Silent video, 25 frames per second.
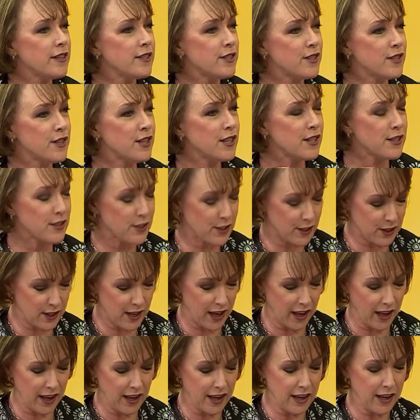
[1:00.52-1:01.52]
is this
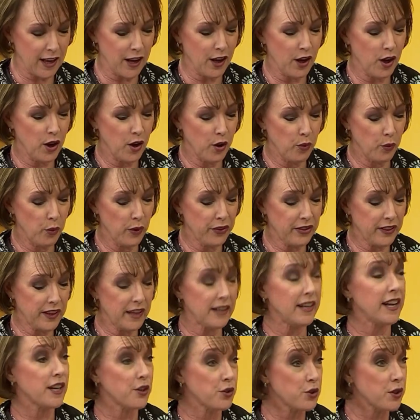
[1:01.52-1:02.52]
thing with the
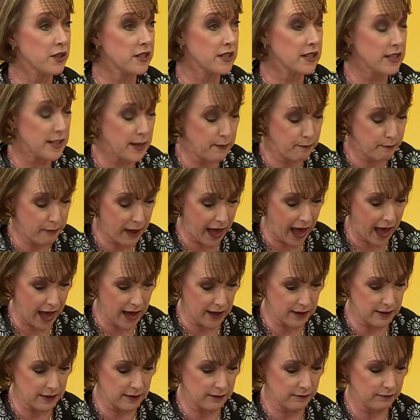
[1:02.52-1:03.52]
electricity
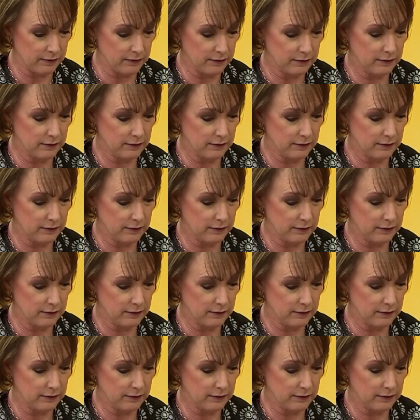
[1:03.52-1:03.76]
bad?